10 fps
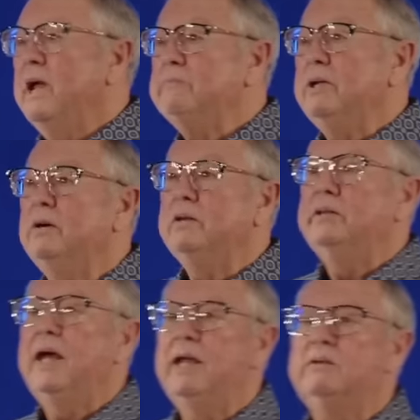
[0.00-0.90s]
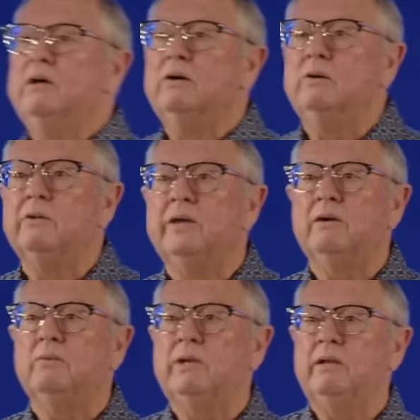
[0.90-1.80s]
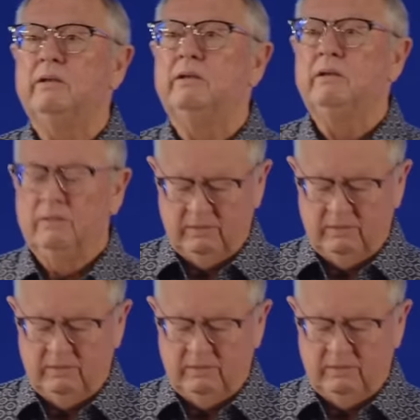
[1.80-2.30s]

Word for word: And beyond that, know that when,